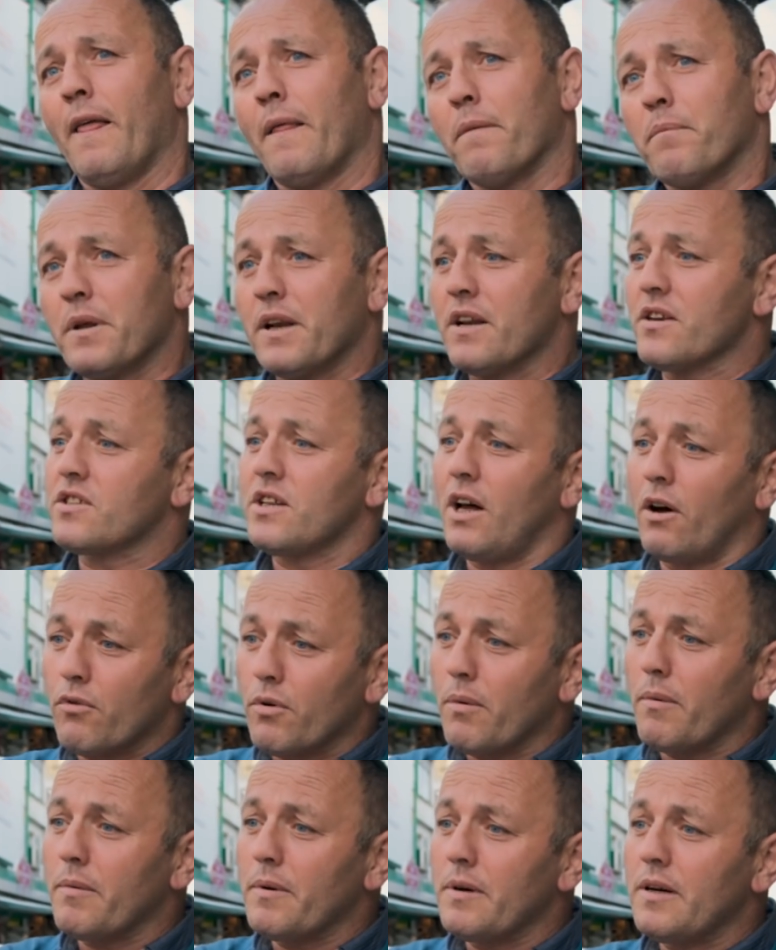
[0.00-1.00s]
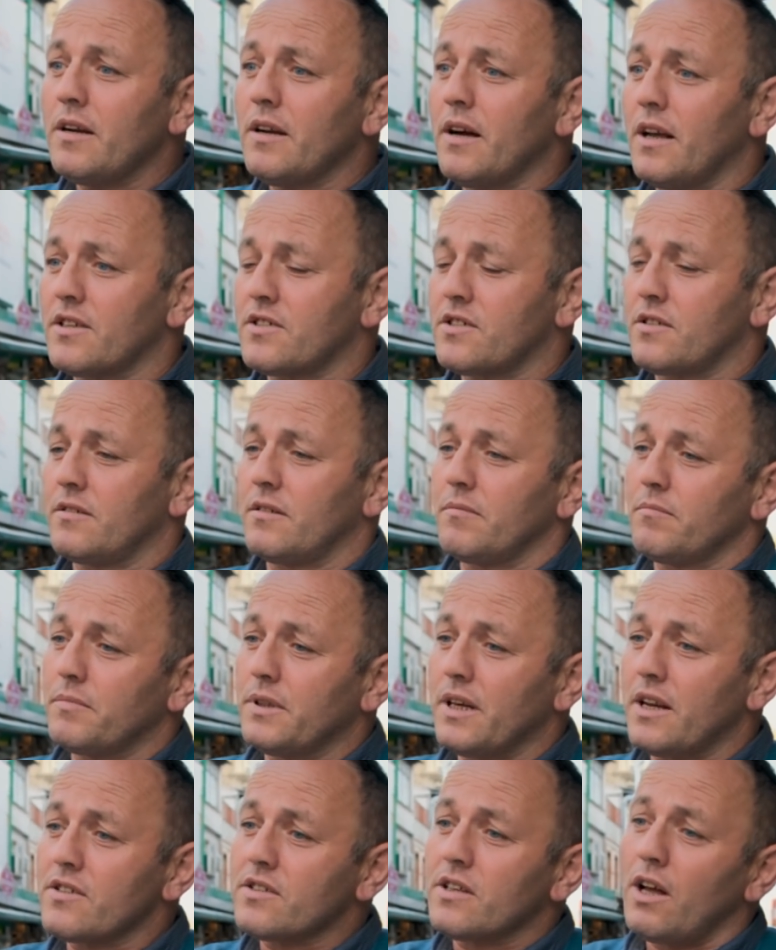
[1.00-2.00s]
Let the
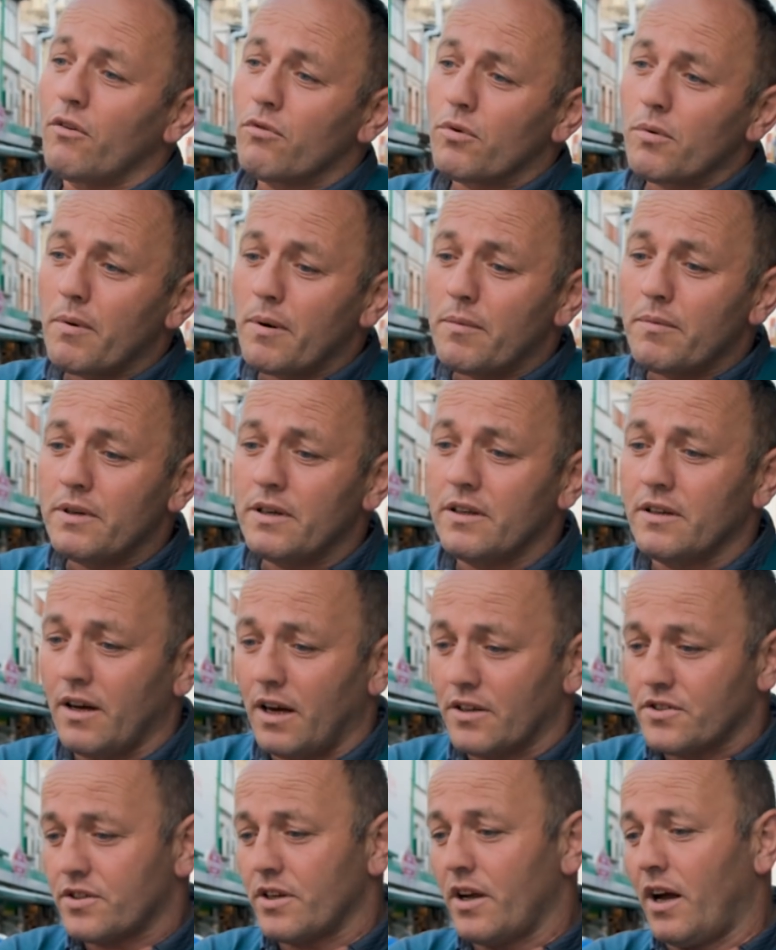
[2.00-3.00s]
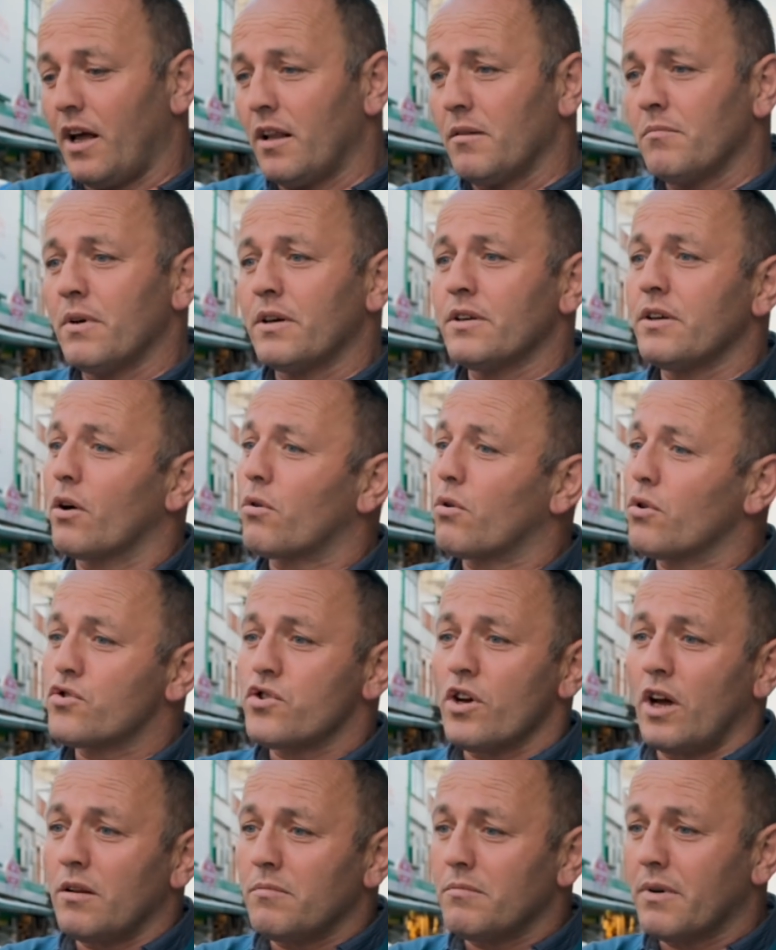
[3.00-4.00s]
European Union take in more
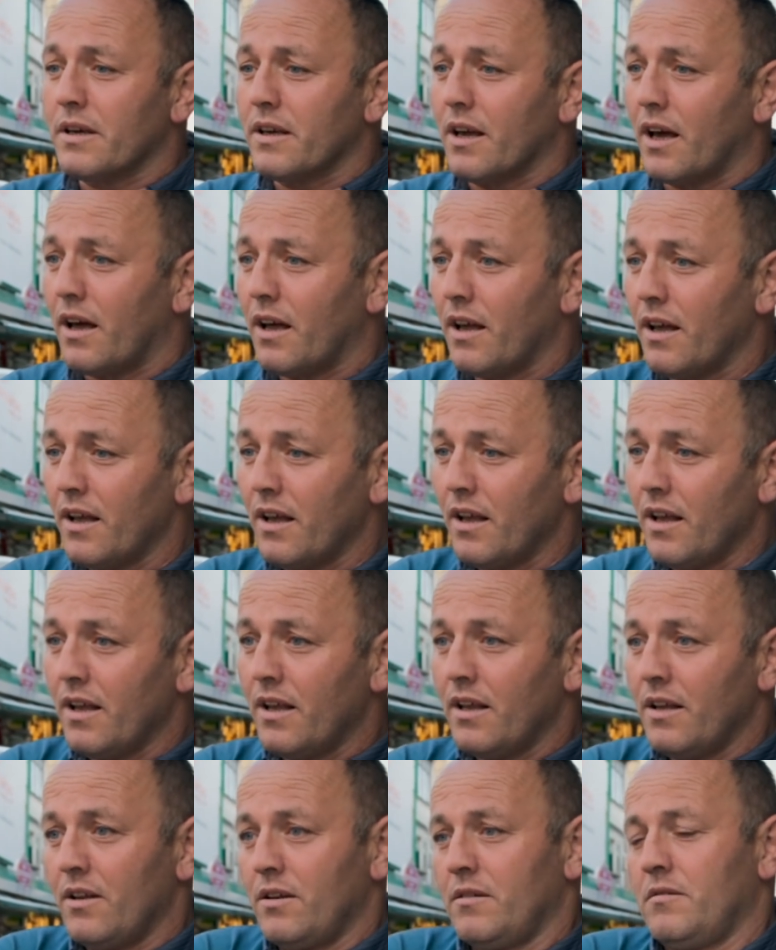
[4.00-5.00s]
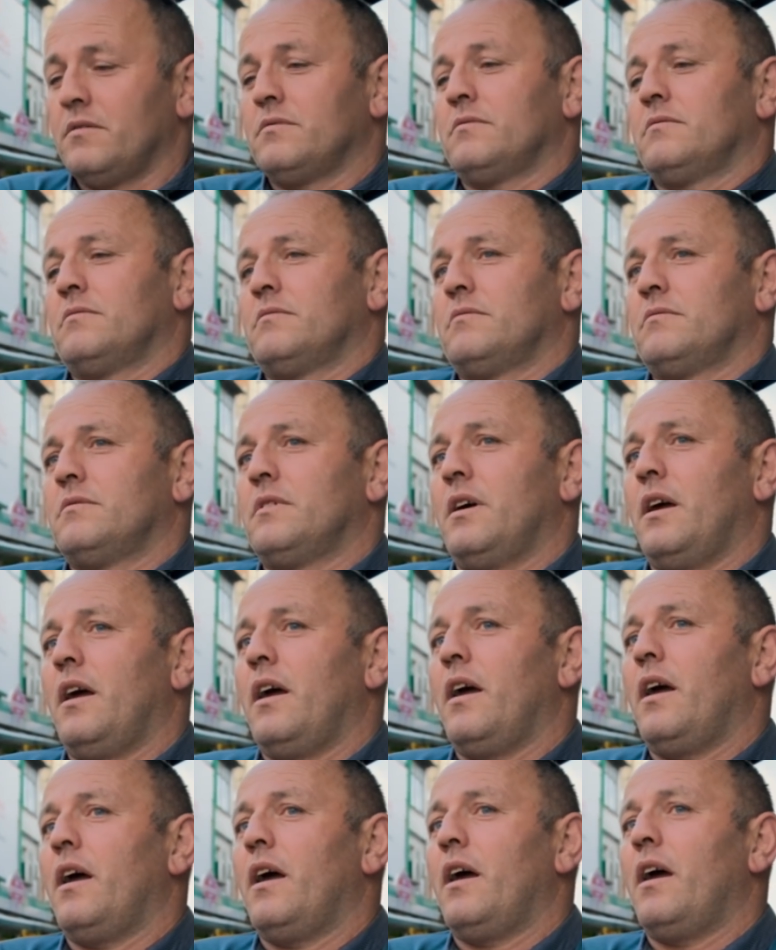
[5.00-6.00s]
refugees, Germany in particular.
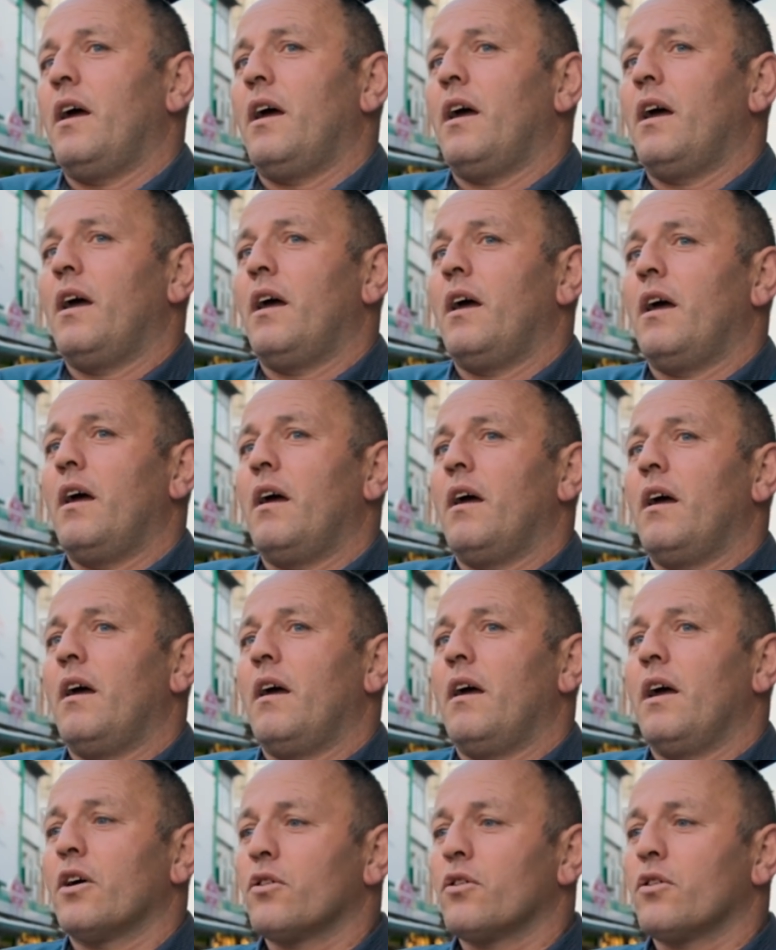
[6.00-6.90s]
They are doing so much